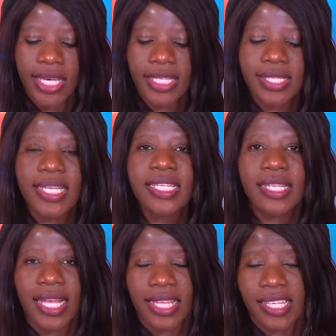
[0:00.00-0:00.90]
It says
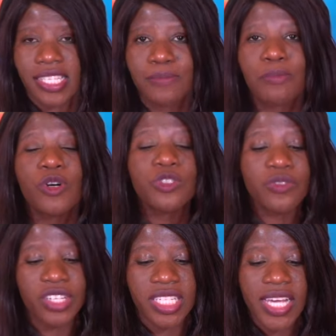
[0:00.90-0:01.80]
like this: most
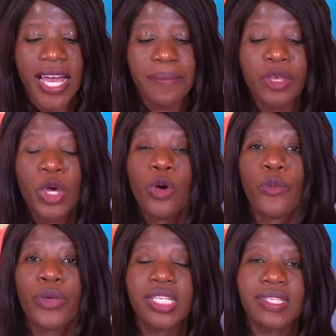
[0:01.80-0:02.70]
of the time
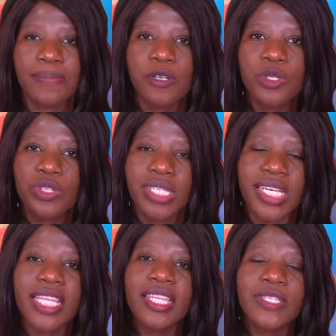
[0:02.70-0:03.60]
we are supposed to
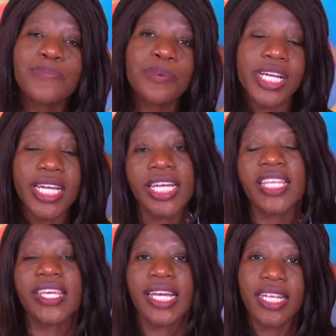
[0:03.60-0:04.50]
say this prayer at
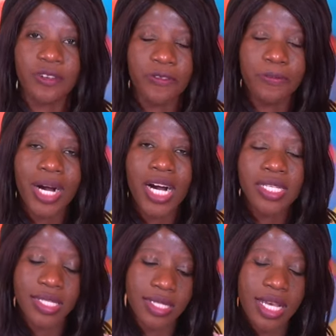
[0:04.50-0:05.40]
the end of
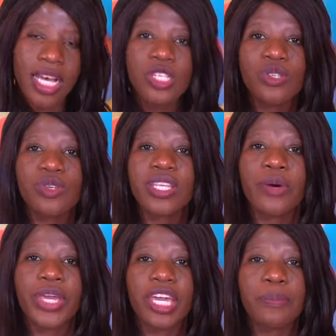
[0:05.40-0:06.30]
Mass so that
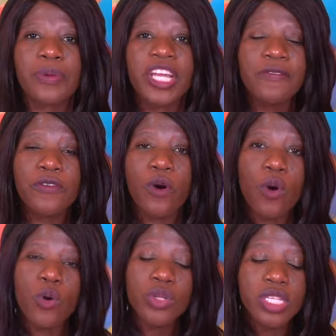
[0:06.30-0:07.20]
we can pray for
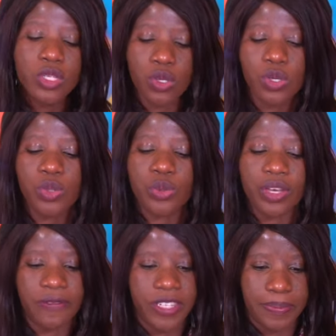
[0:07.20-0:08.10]
all the souls who
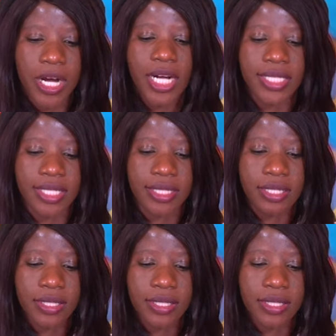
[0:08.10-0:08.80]
have departed.